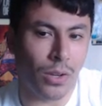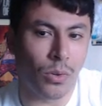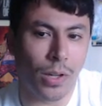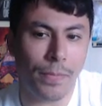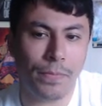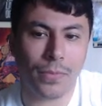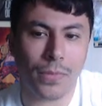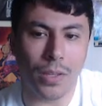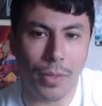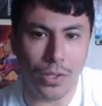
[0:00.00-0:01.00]
crit
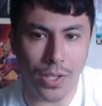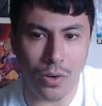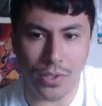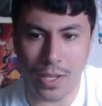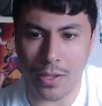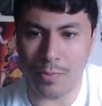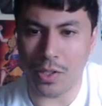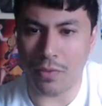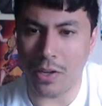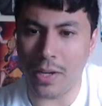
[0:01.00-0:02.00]
because they didn't see as much
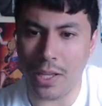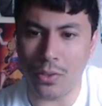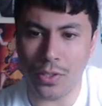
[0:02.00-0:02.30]
value in heals.